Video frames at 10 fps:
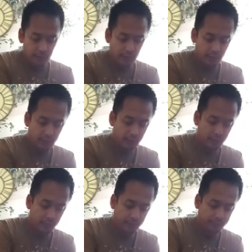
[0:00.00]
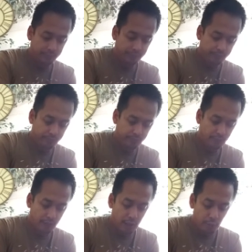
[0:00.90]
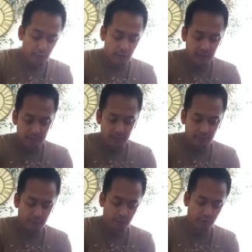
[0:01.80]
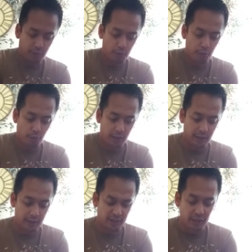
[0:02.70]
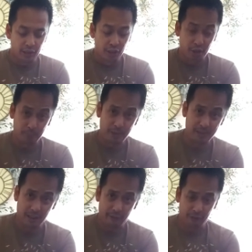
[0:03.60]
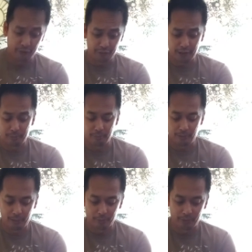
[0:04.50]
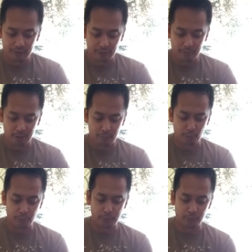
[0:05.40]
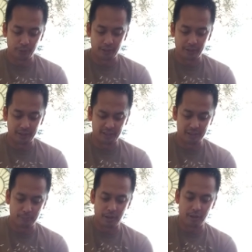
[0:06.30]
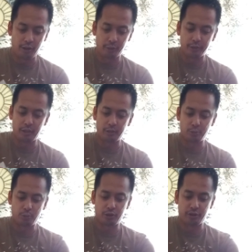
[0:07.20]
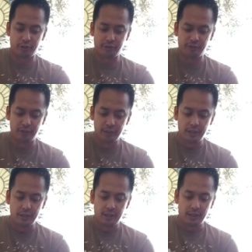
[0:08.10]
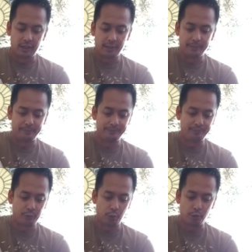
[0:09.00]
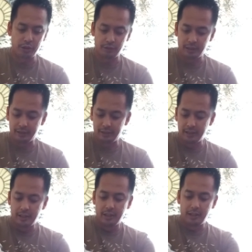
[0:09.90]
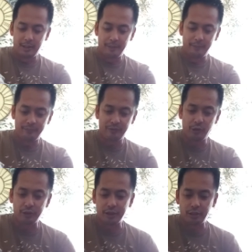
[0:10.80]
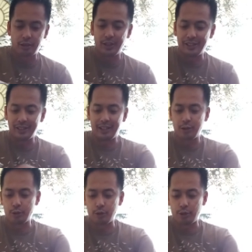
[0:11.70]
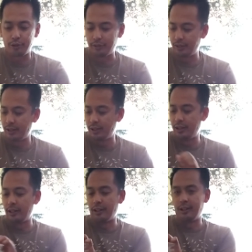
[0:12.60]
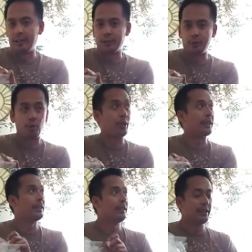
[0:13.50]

uh, they were nice enough to go ahead and ship this out for free. I, I believe from a couple people, this is about $100 worth of um, grow gear, and um, folks that are in the air garden uh, growing,